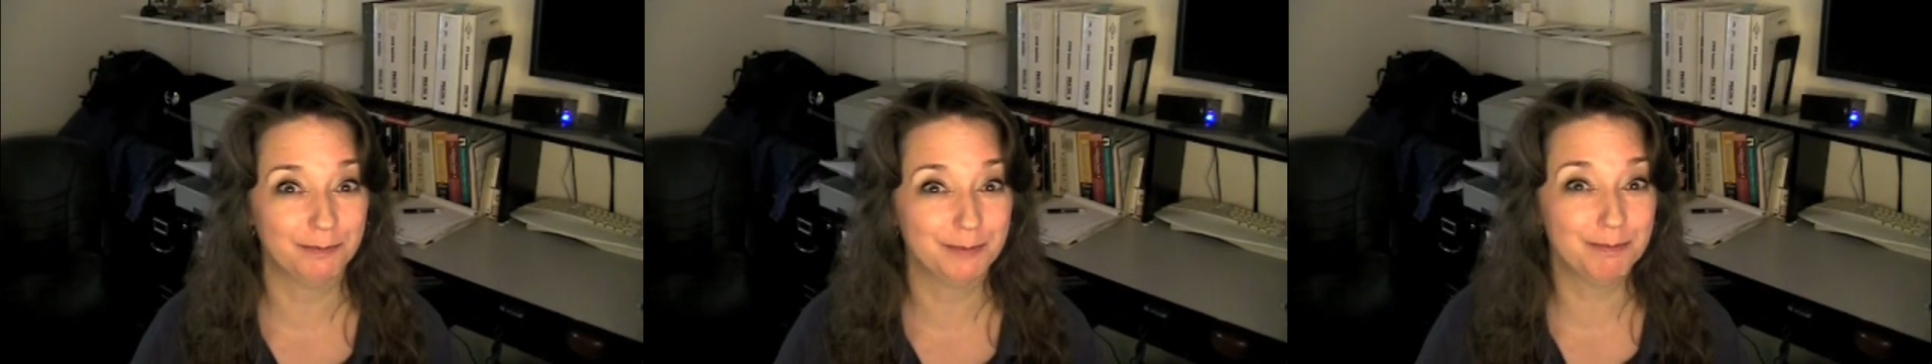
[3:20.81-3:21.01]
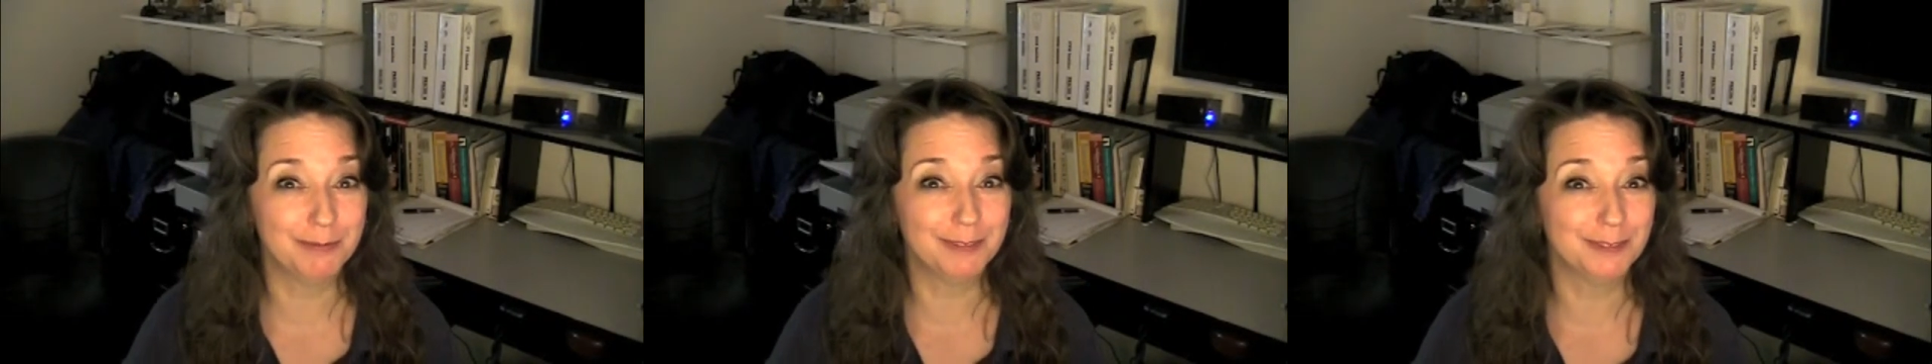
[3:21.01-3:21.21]

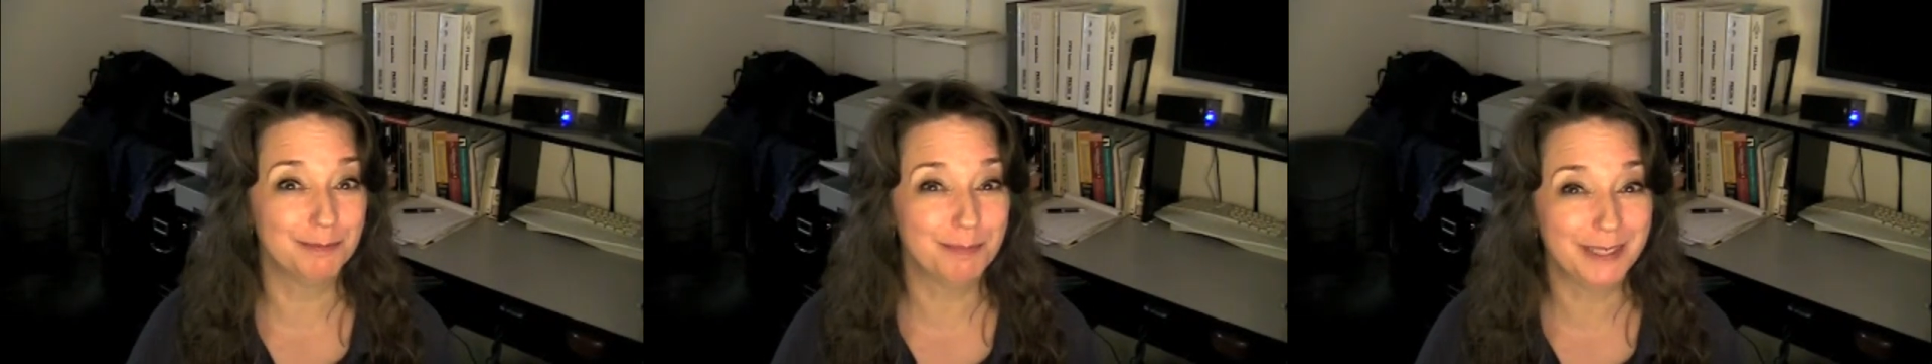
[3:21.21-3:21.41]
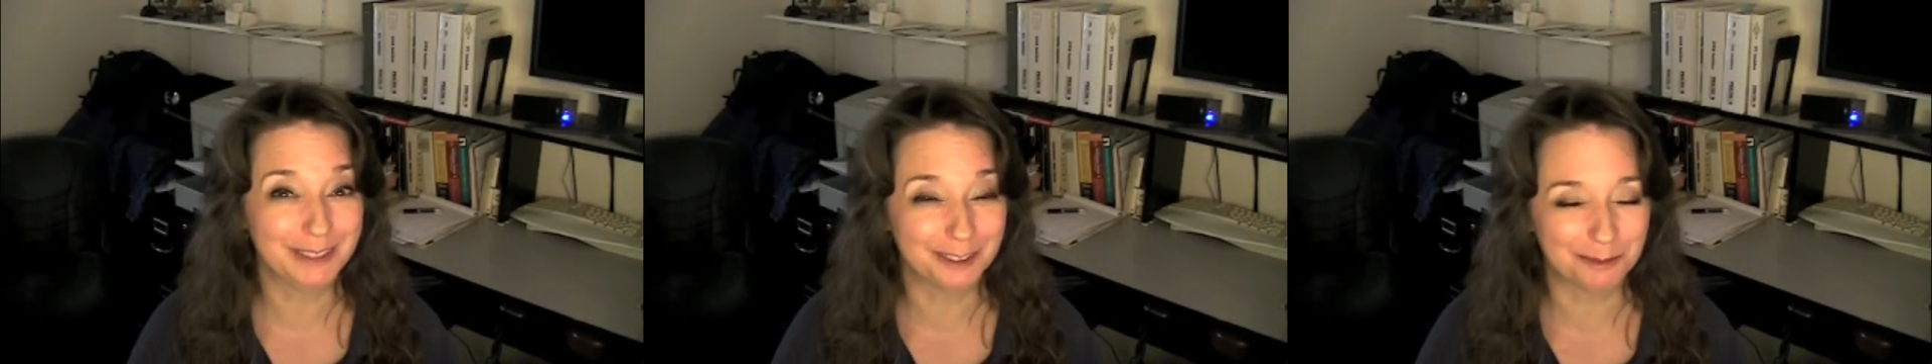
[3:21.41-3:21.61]

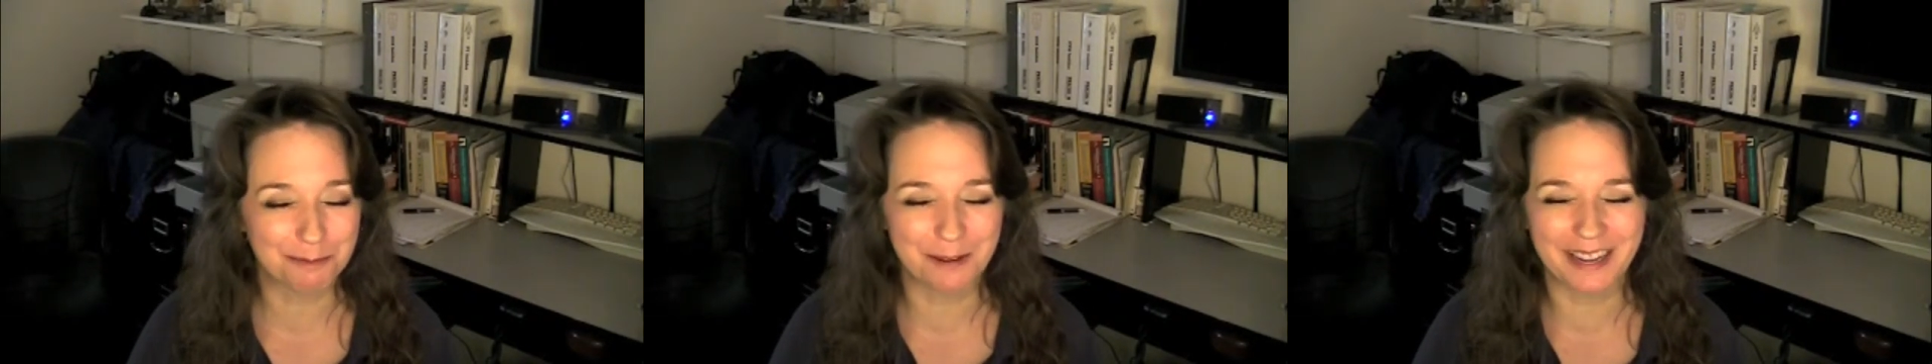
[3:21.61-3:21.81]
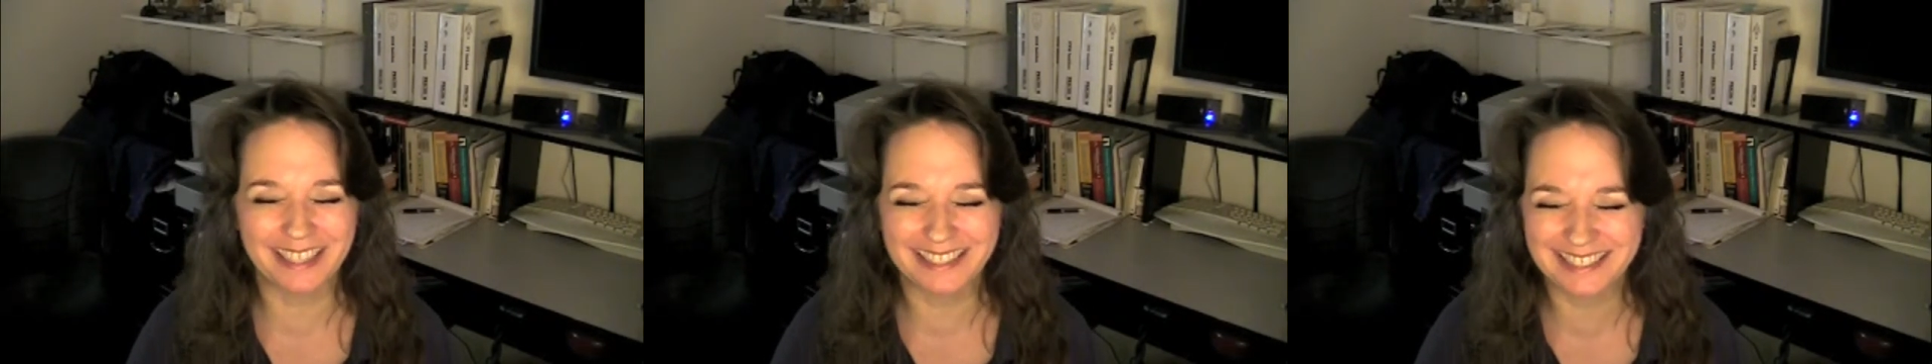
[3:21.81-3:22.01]
meal,
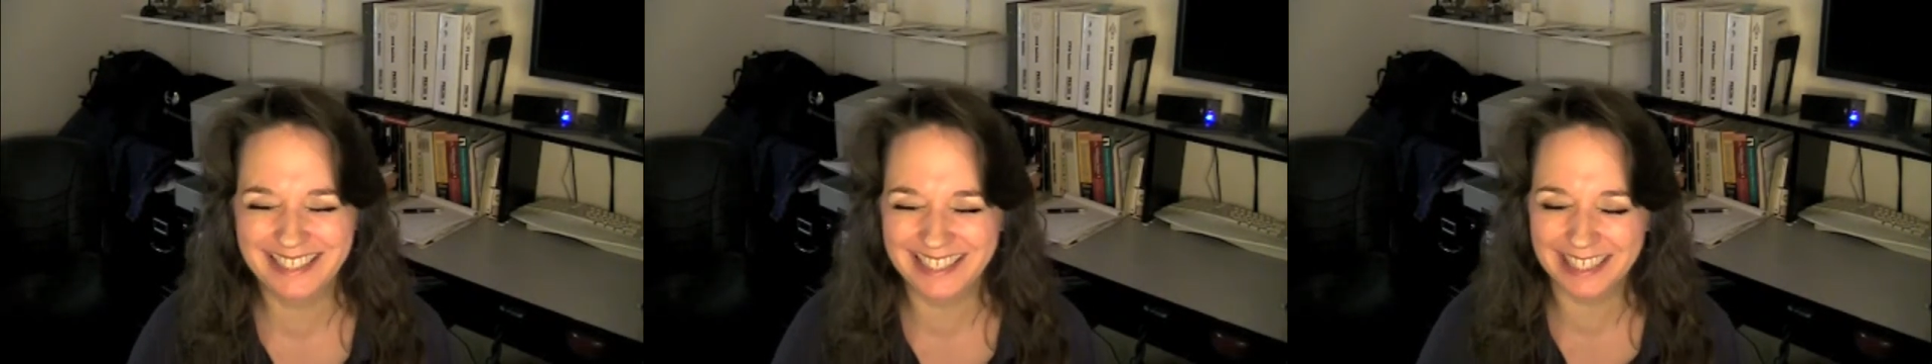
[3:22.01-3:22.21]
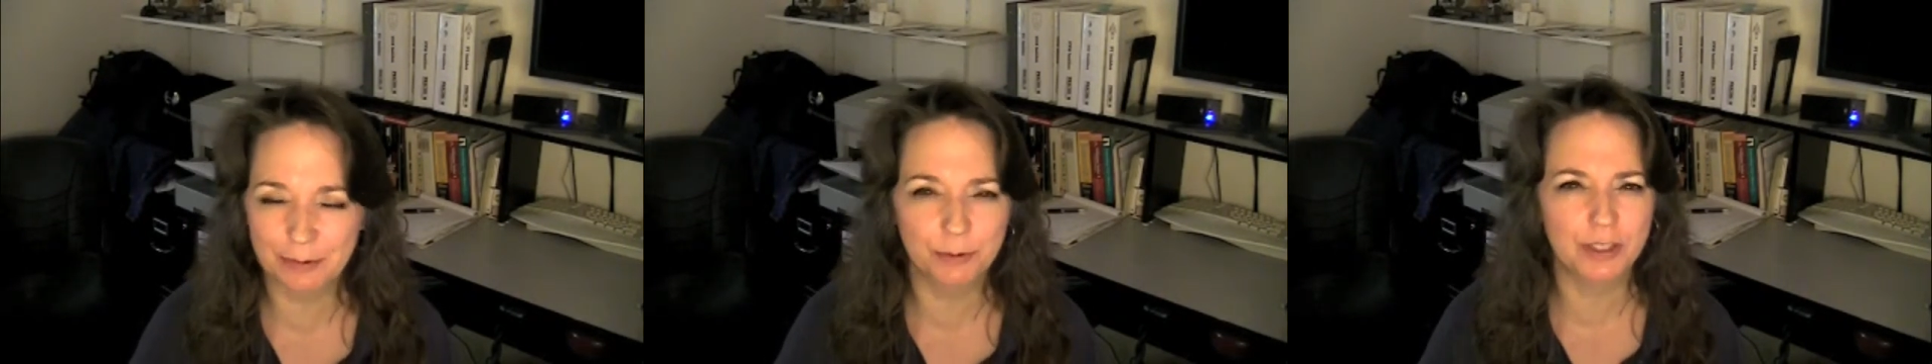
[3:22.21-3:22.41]

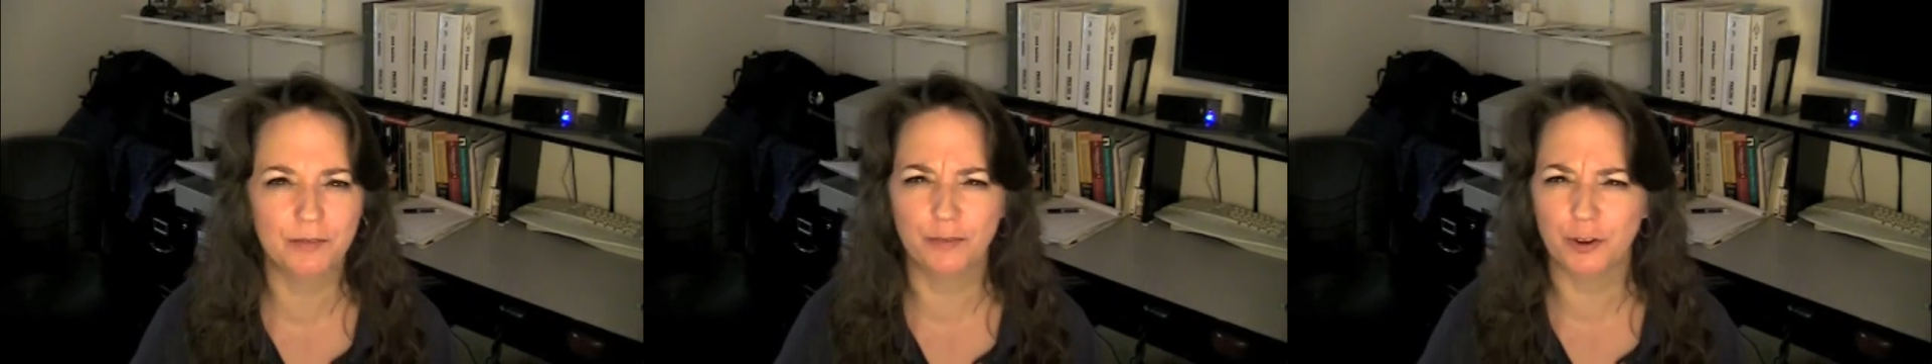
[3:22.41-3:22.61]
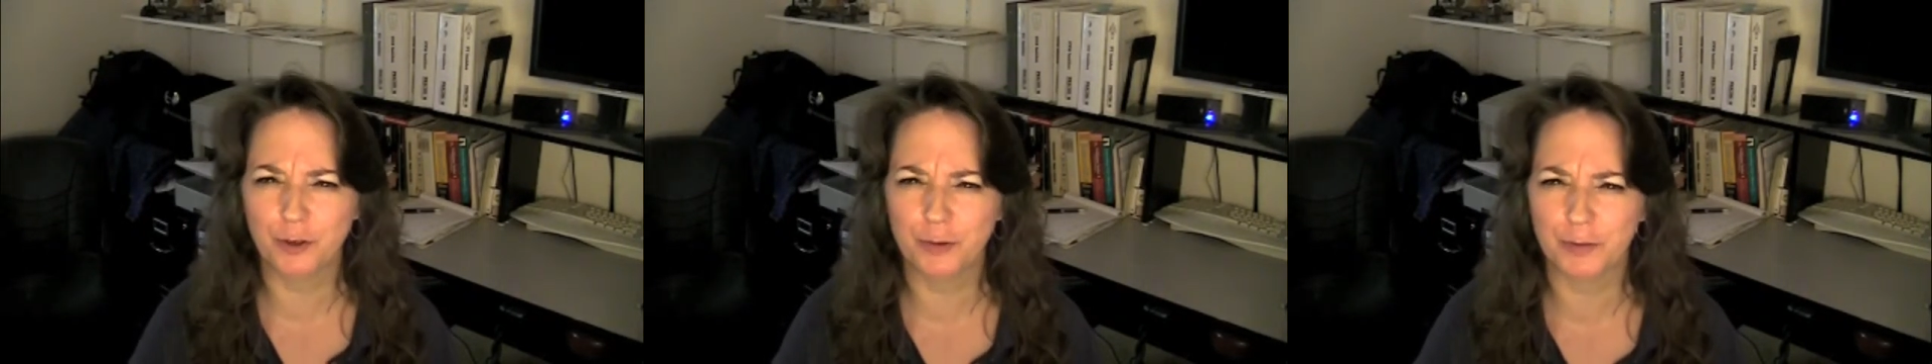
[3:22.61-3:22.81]
but it was
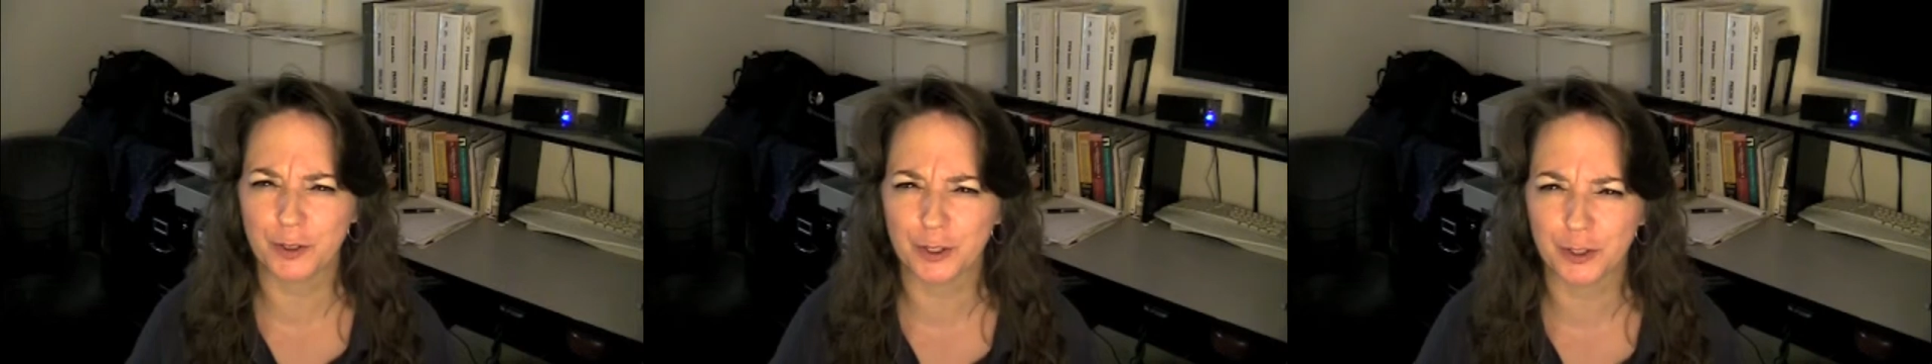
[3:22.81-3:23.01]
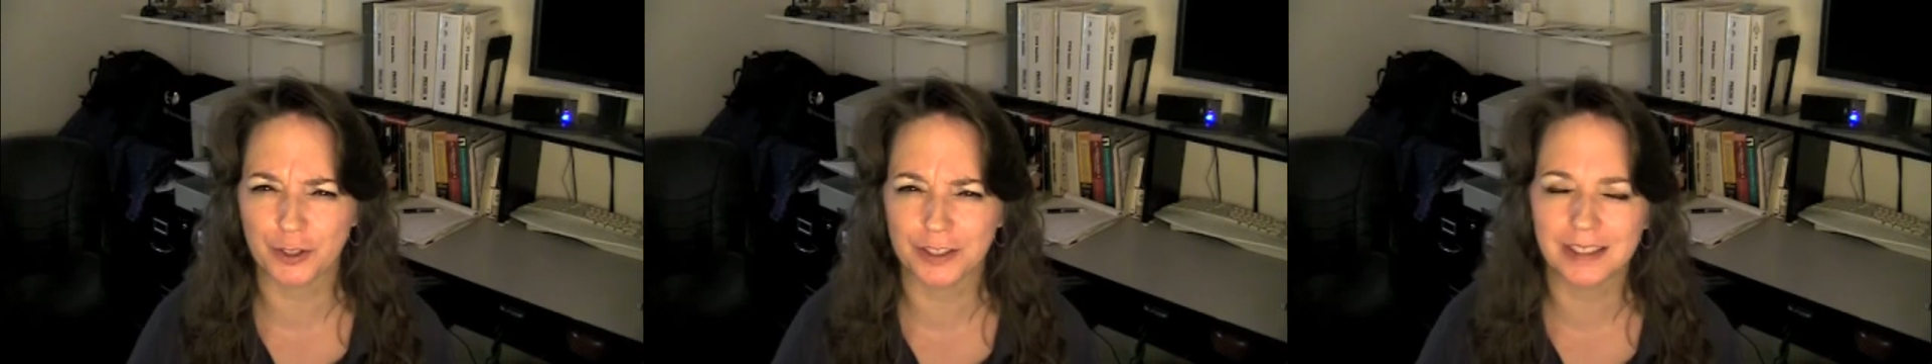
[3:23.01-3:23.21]
very,
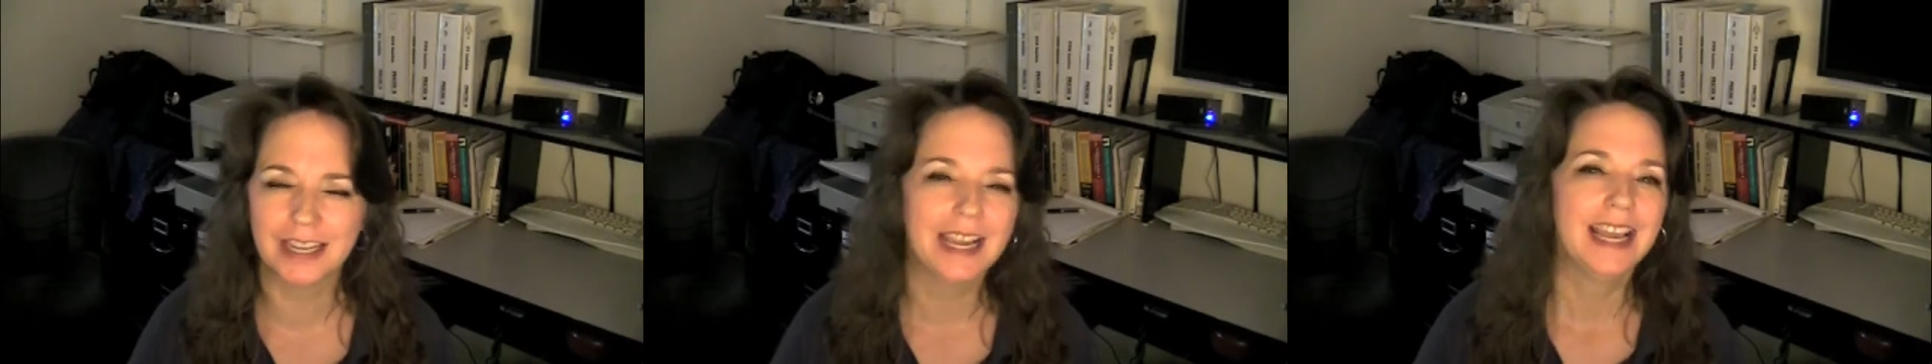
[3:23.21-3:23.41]
very good.